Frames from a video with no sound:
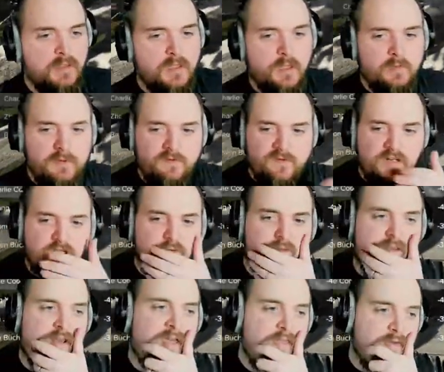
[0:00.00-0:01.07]
Can we finish with
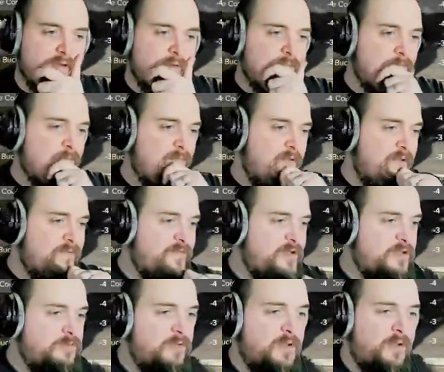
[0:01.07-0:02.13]
another? If we can
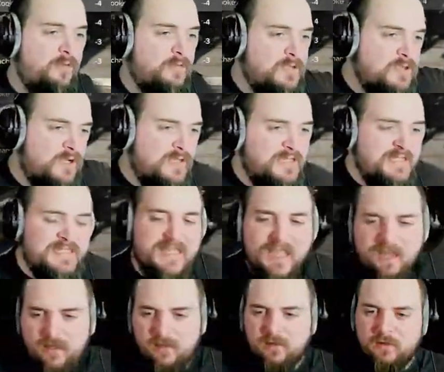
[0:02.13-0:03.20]
finish with another. We're tied
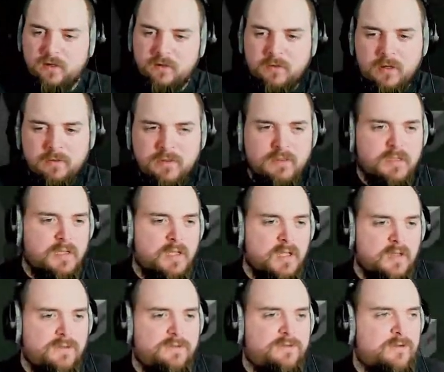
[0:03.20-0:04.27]
second at the moment.
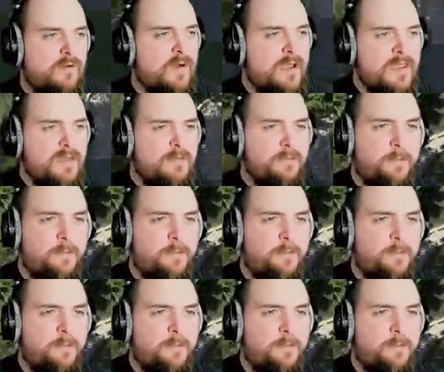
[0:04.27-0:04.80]
4-8.